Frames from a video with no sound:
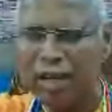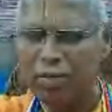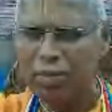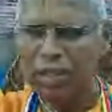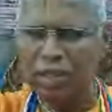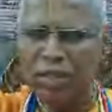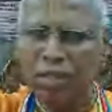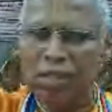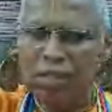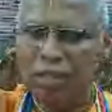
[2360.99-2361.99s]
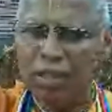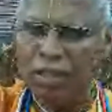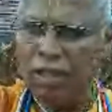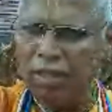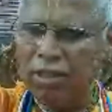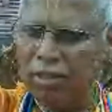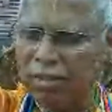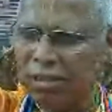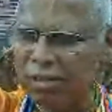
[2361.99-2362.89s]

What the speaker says: but he's